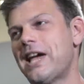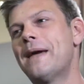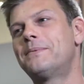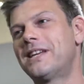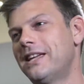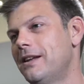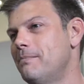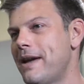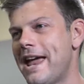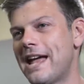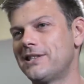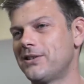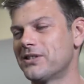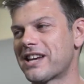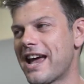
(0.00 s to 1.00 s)
Typekit and
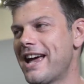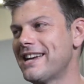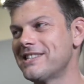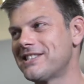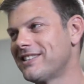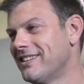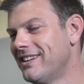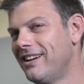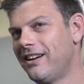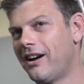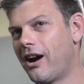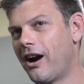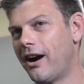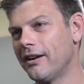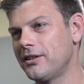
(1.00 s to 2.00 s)
Behance, those guys
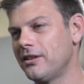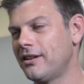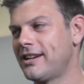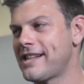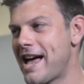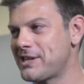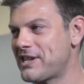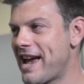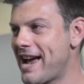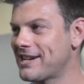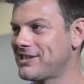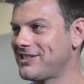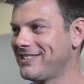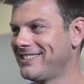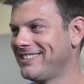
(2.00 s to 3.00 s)
are class
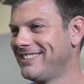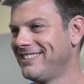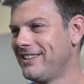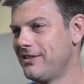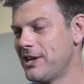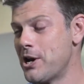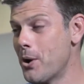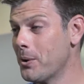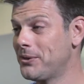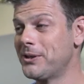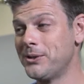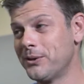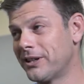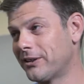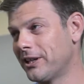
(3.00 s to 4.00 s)
acts. They know what
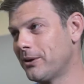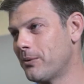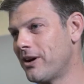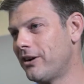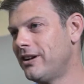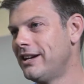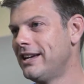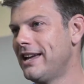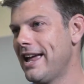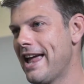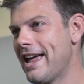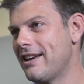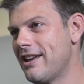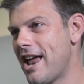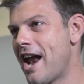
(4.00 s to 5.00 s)
they're doing really well
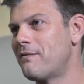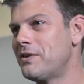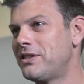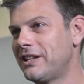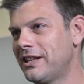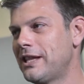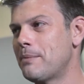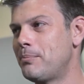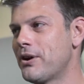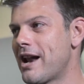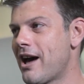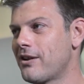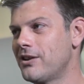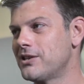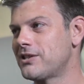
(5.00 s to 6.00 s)
and everything that they
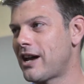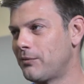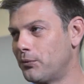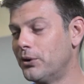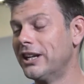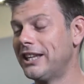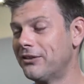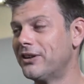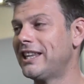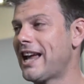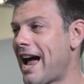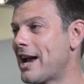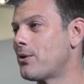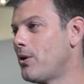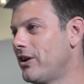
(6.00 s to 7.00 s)
put out is really, really
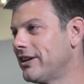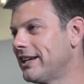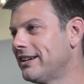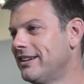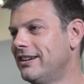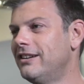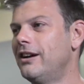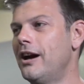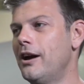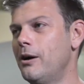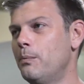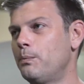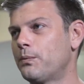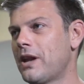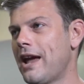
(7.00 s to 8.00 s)
high quality.
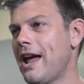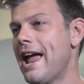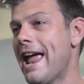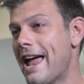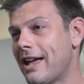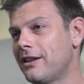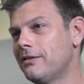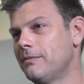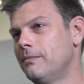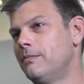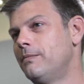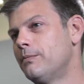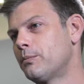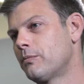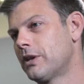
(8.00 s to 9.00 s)
Um, and
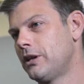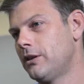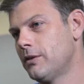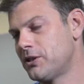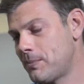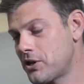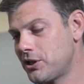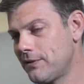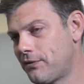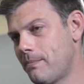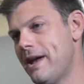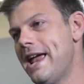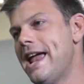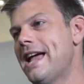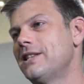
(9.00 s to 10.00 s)
especially
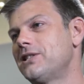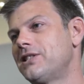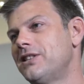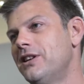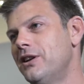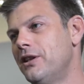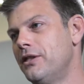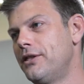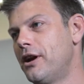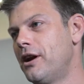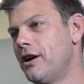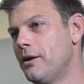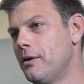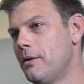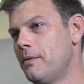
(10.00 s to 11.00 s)
for Behance,
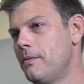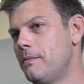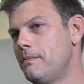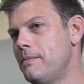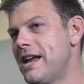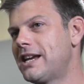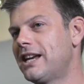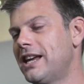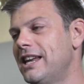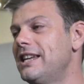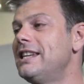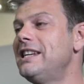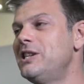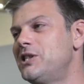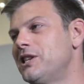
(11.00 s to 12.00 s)
they're making it
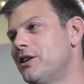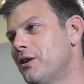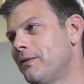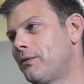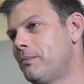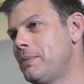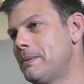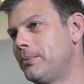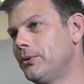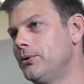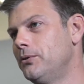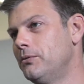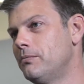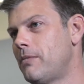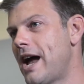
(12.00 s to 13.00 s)
easier for people
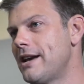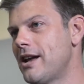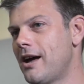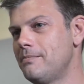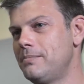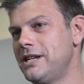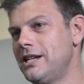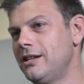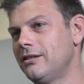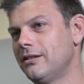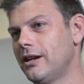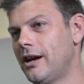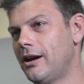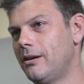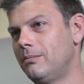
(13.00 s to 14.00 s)
who might not be
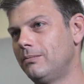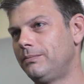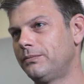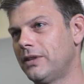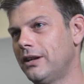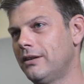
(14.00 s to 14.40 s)
um,